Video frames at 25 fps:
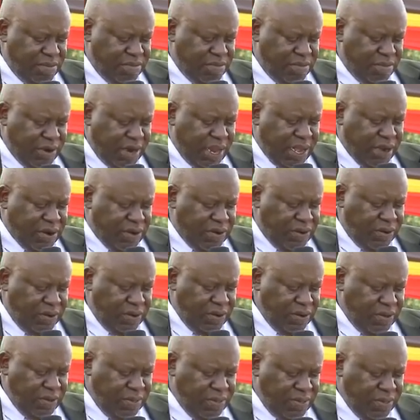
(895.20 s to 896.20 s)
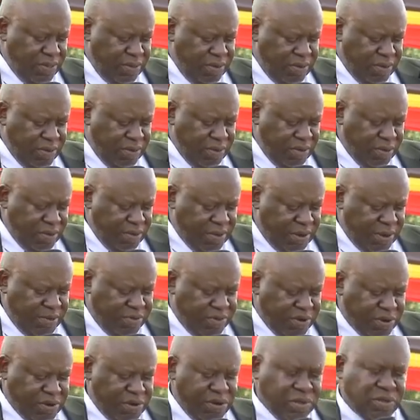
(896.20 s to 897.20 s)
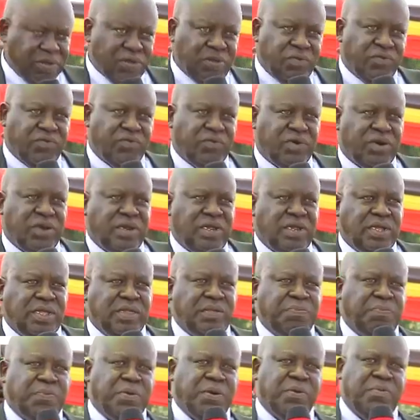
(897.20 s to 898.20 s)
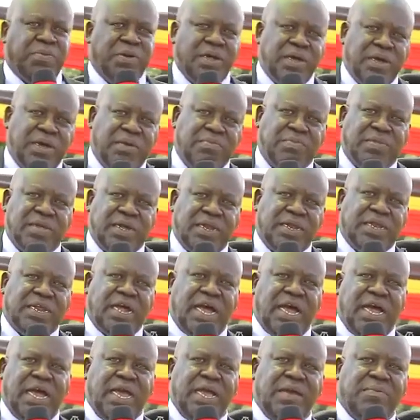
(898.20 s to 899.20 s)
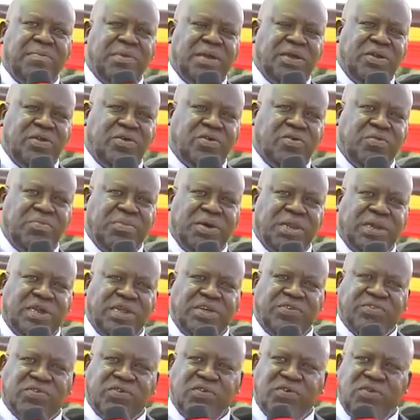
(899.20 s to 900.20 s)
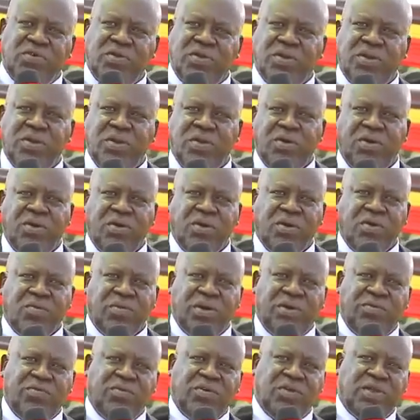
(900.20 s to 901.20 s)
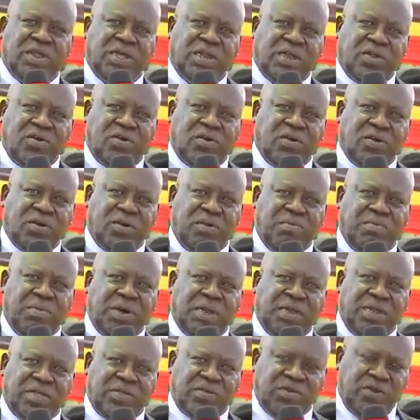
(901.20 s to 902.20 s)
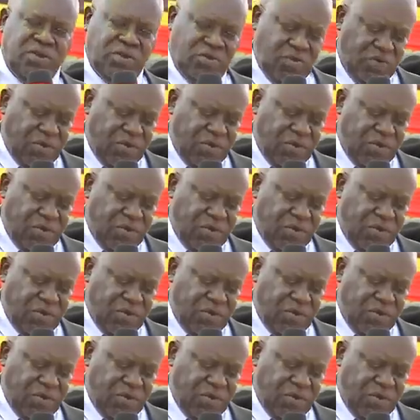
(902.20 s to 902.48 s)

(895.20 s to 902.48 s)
Mulago. But because of these problems and time and documentation, we have not yet got, but it's going to